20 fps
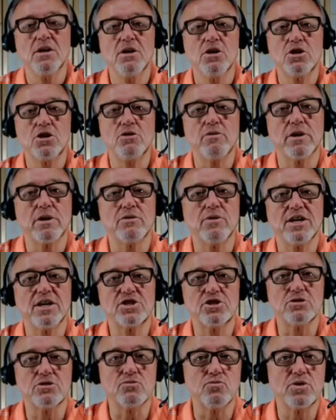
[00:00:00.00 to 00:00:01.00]
You're
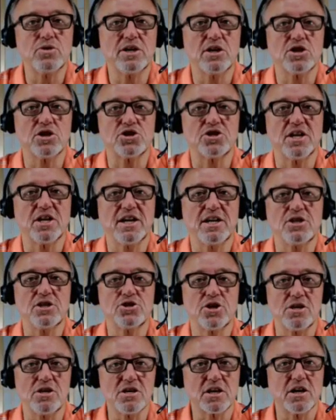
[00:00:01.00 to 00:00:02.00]
interested in real estate,
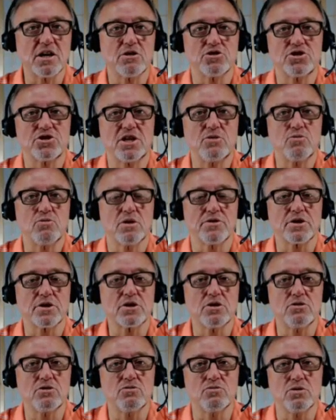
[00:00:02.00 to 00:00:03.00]
so you go to see one of the
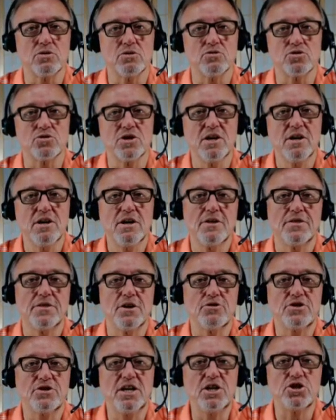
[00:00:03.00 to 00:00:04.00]
gurus.
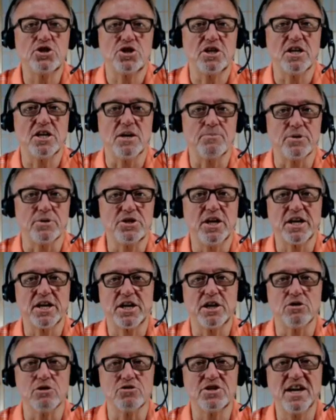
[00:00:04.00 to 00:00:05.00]
They're teaching a
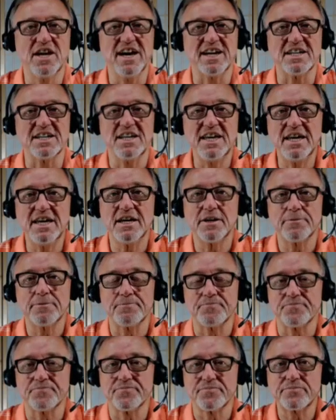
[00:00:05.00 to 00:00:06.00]
particular technique,
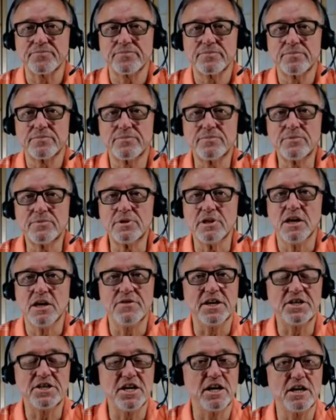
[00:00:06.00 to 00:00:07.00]
and
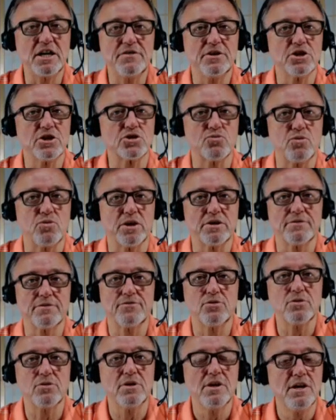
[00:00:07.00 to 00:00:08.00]
they tell you that it's
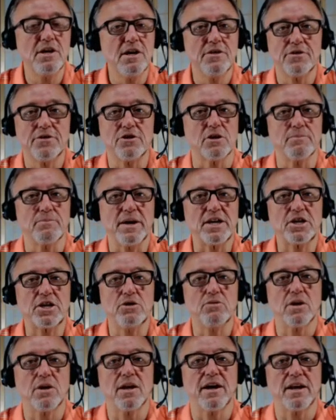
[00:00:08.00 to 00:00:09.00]
wonderful, that it'll make
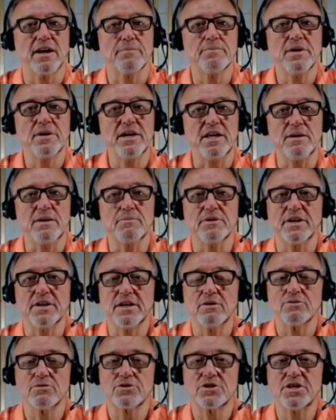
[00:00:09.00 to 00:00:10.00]
you a lot of money, but they
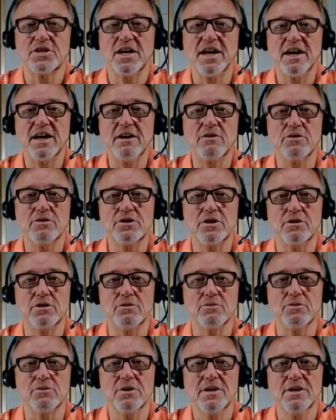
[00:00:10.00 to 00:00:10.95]
don't tell you,